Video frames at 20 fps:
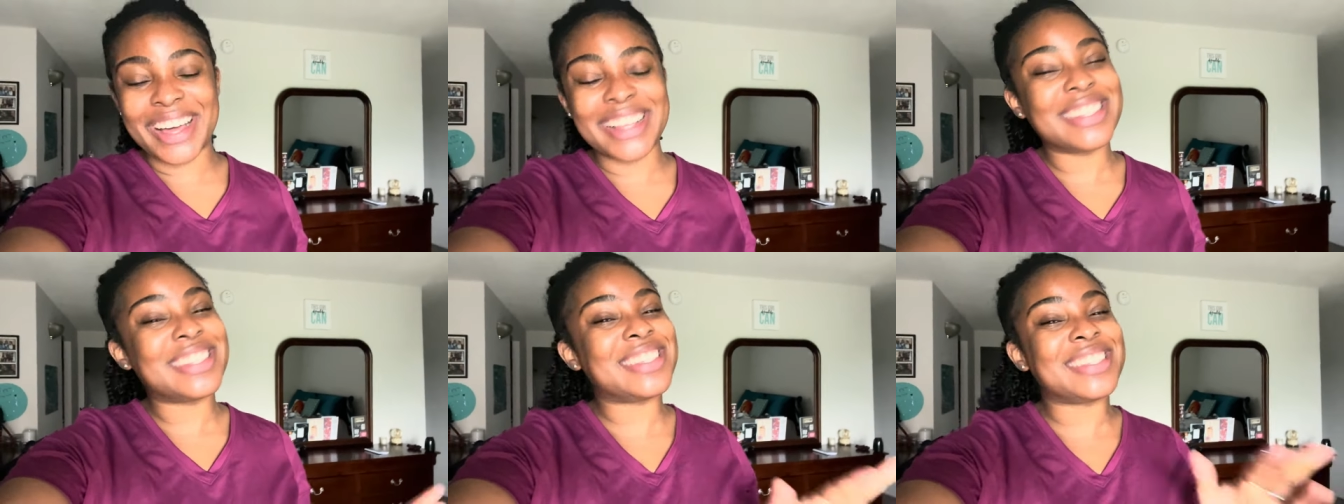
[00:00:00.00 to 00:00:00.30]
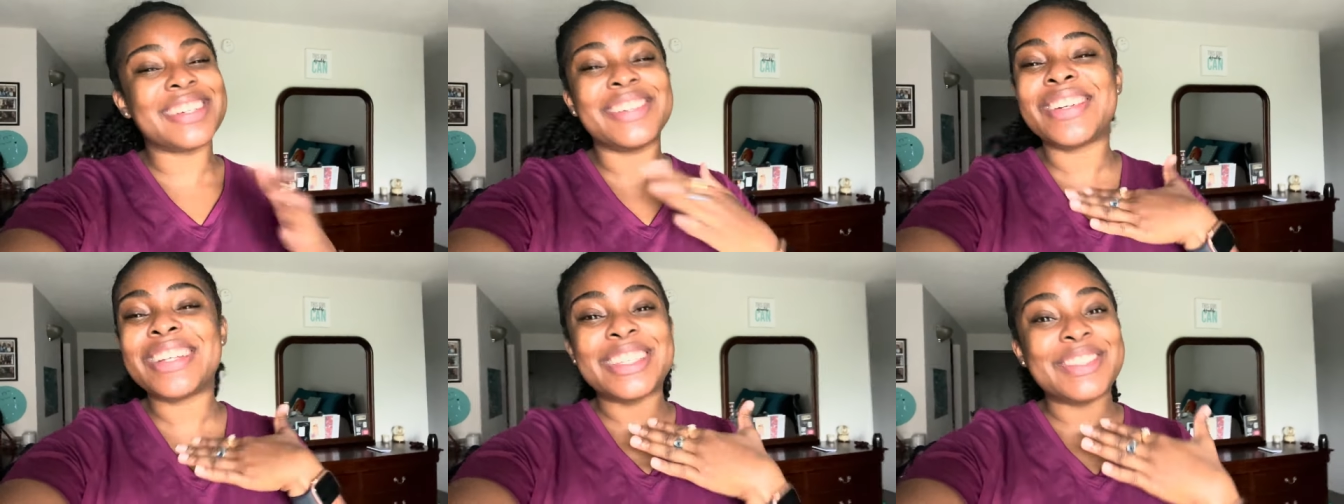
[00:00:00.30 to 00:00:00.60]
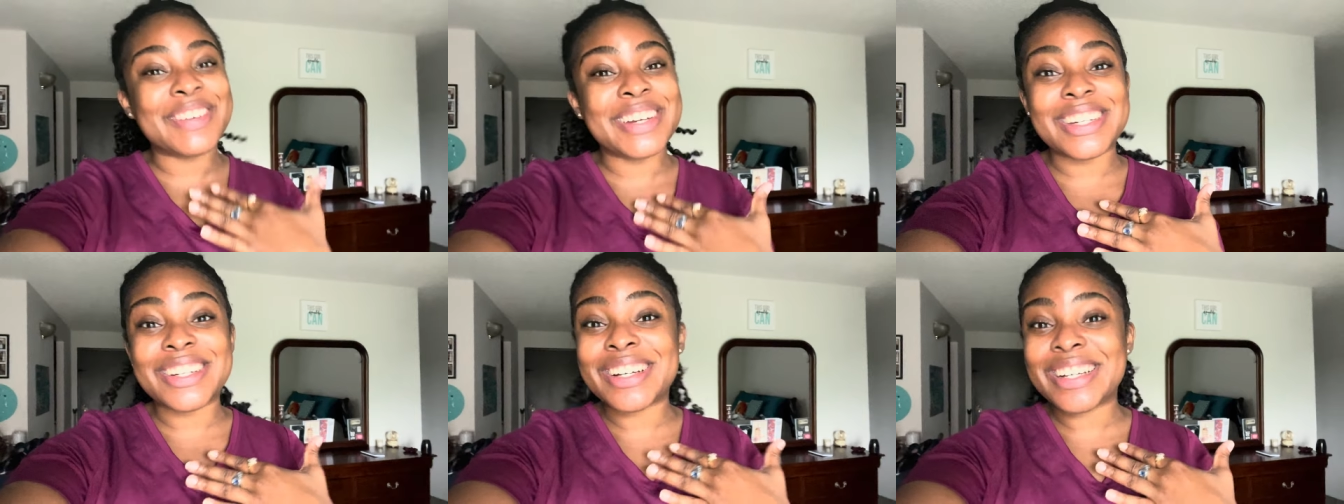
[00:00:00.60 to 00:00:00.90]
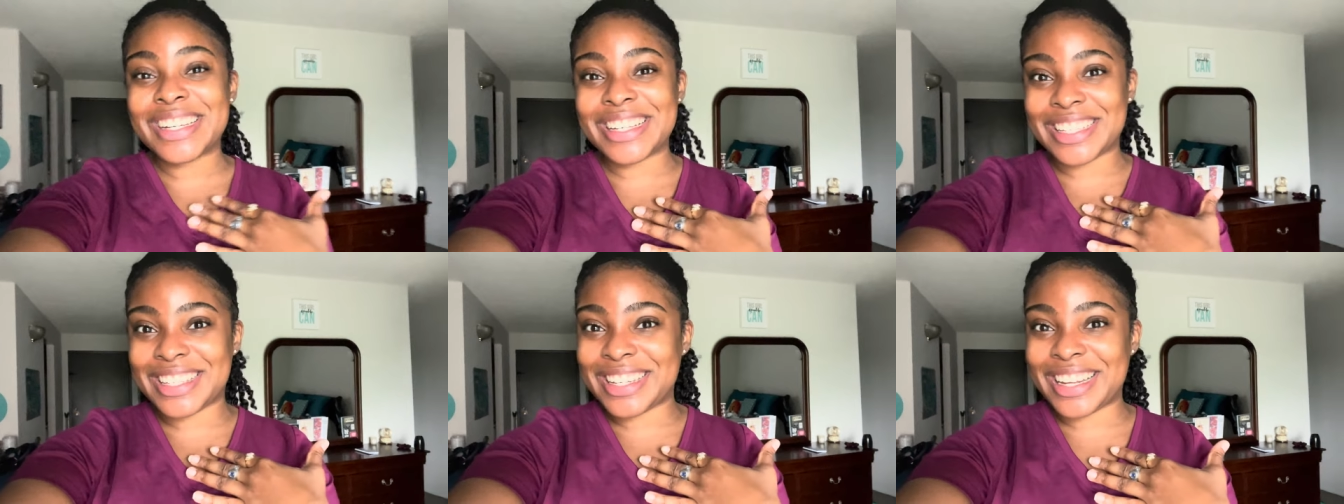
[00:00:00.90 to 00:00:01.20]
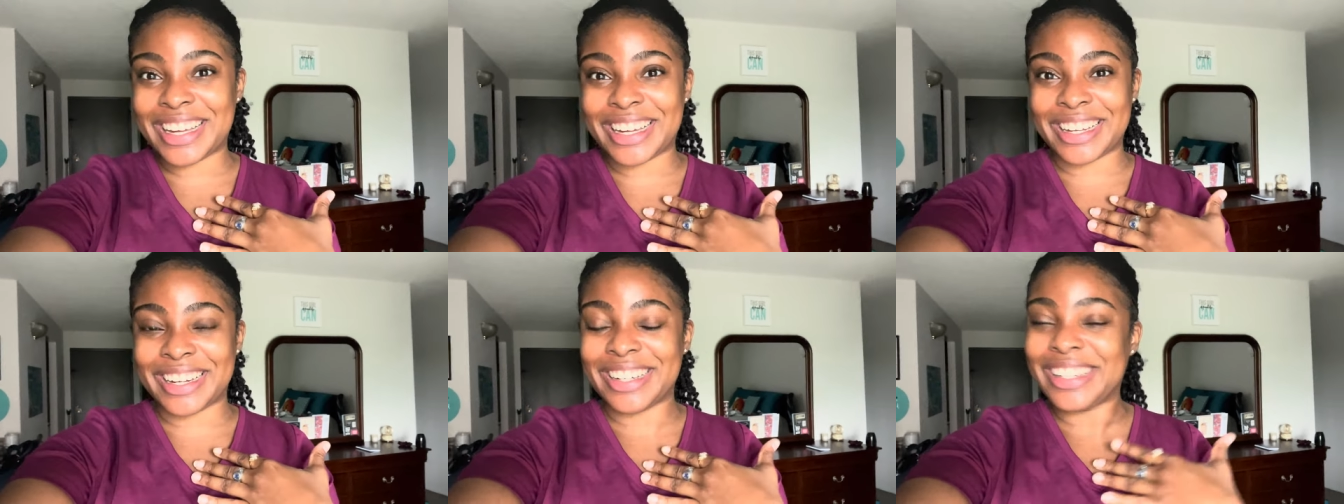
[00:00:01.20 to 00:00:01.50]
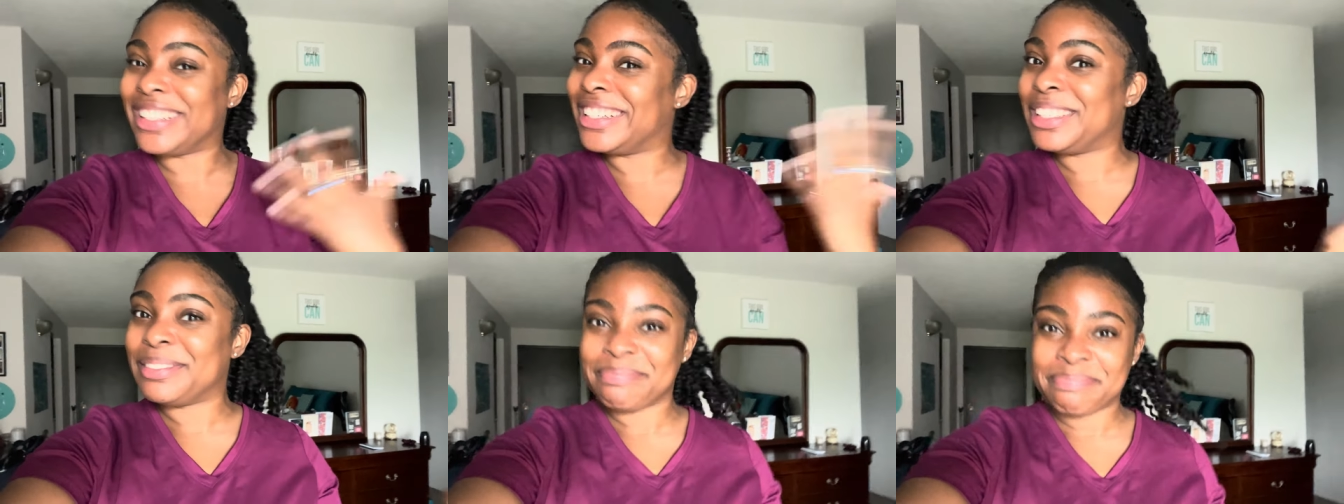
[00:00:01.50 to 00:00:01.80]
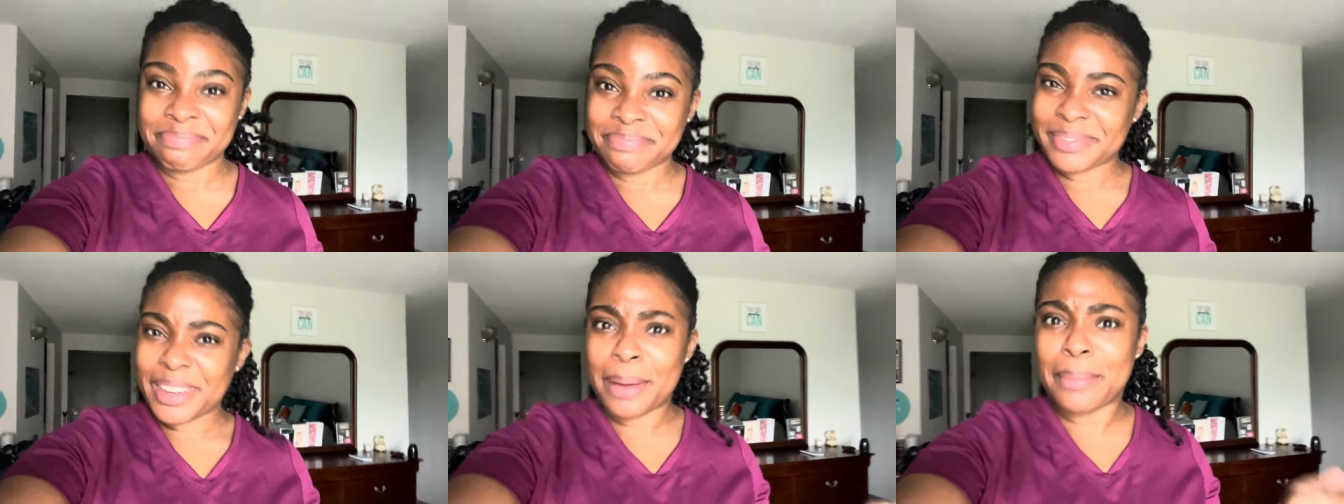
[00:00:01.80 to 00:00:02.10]
As soon as my drink is done,
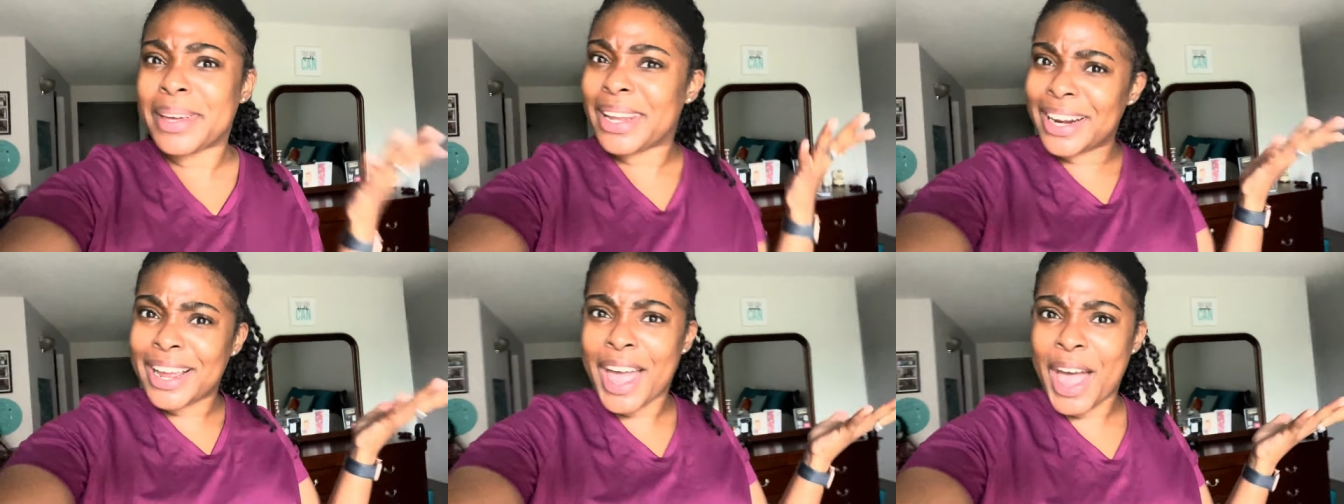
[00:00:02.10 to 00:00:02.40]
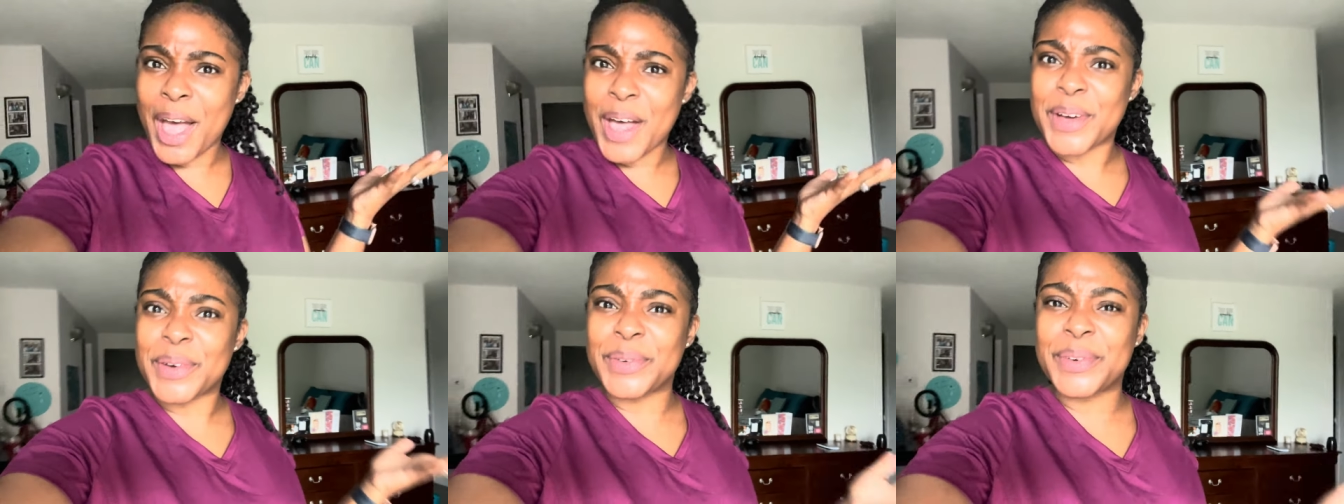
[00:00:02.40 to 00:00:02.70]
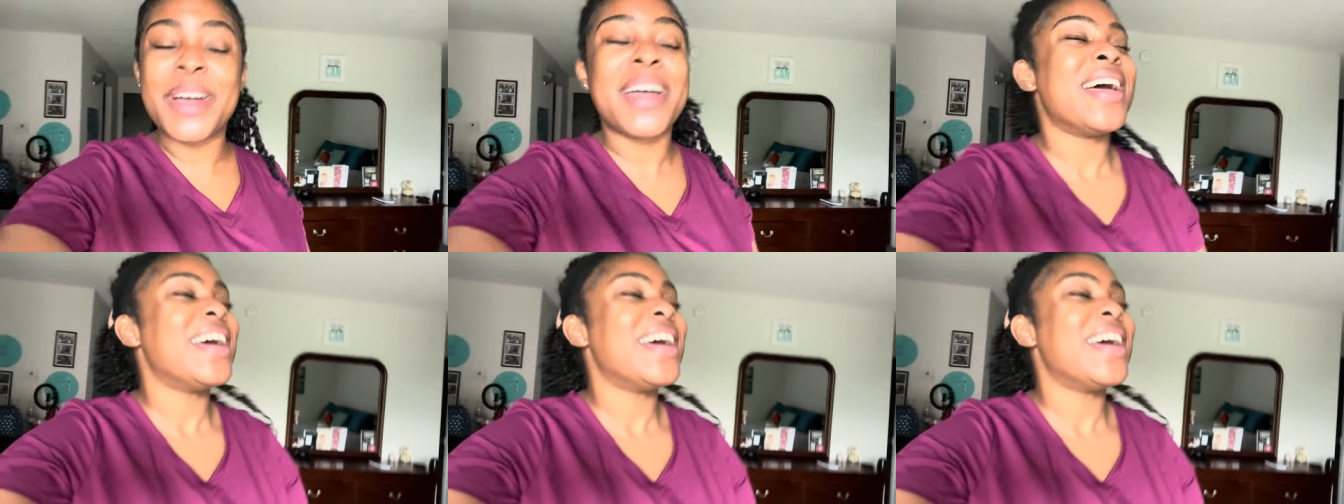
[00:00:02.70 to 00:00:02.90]
I'm gonna go.